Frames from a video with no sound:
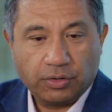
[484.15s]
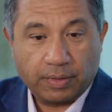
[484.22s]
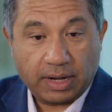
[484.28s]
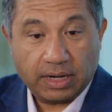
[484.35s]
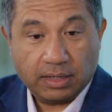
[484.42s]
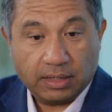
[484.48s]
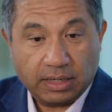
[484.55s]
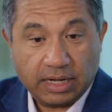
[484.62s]
you're
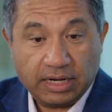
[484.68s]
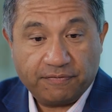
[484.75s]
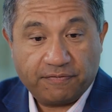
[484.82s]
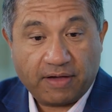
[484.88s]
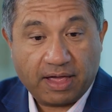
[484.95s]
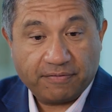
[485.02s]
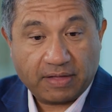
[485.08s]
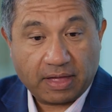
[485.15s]
at
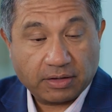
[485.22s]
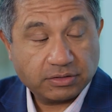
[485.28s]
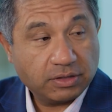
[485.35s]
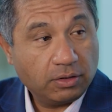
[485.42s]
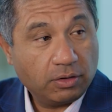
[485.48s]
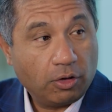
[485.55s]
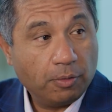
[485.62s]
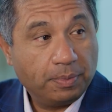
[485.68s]

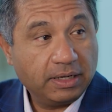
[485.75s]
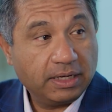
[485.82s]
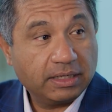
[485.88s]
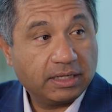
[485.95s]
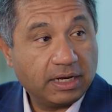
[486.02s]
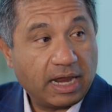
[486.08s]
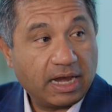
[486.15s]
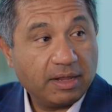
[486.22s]
85,000, hoping to
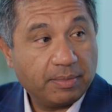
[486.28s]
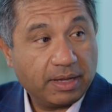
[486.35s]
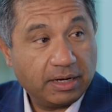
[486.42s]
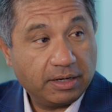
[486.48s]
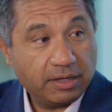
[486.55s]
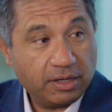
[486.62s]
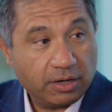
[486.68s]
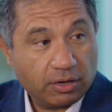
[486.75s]
get to 90 by
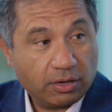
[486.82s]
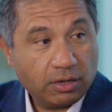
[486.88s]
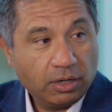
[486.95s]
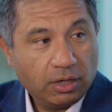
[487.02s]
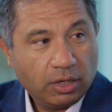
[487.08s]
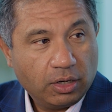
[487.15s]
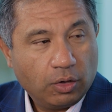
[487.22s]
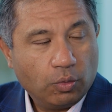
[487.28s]
end of year.
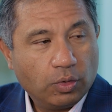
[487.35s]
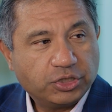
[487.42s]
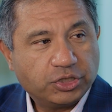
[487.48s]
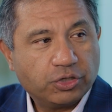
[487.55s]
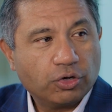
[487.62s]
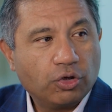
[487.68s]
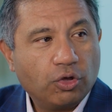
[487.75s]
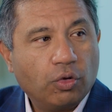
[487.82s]
Yeah. What's
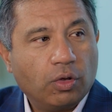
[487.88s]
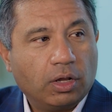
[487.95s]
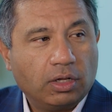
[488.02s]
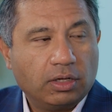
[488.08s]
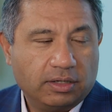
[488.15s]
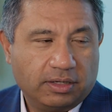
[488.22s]
your goal?